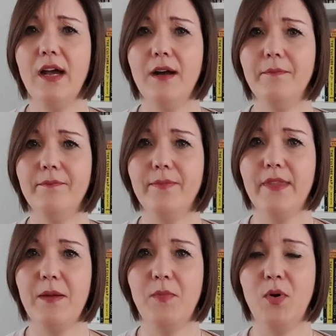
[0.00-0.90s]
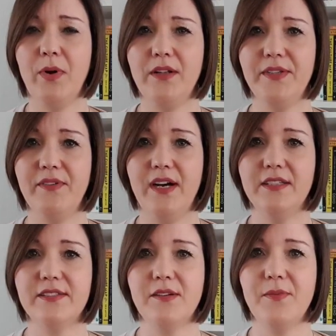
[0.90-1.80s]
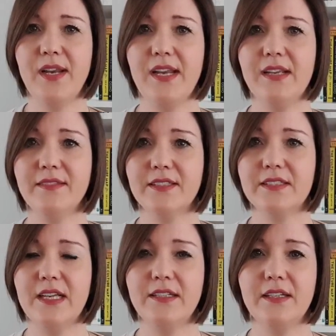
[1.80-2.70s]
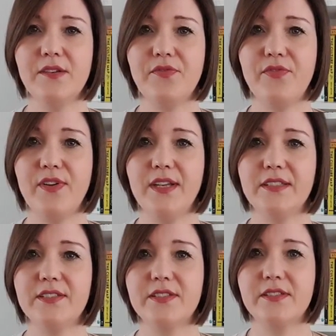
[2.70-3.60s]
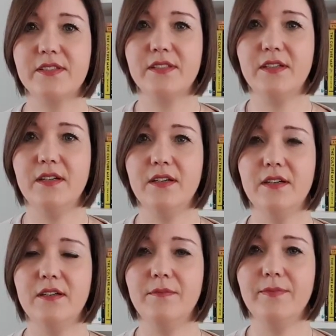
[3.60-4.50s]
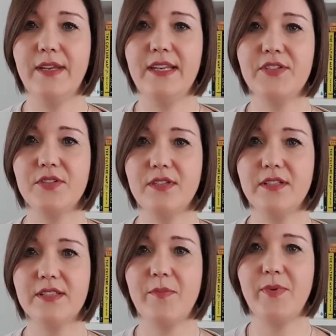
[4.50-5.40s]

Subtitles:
a mobile device and really understand if it's an issue that is